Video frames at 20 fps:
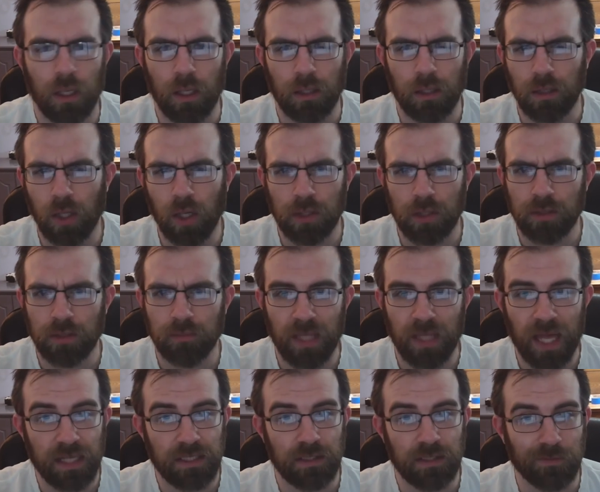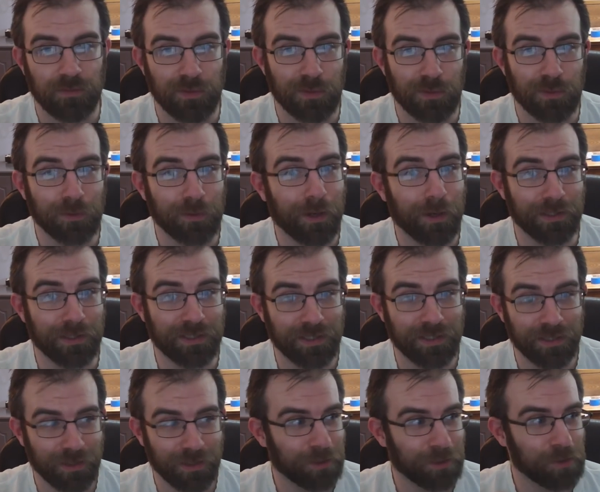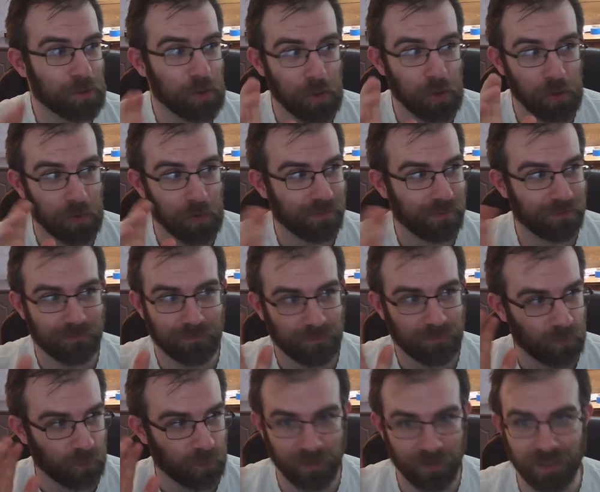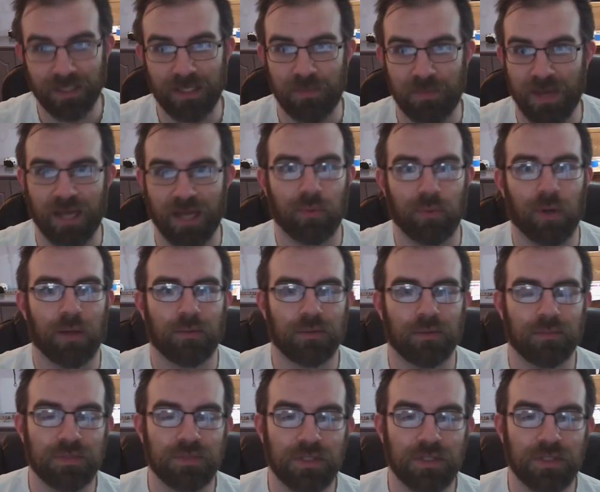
Long-term laxative use will cause really bad problems.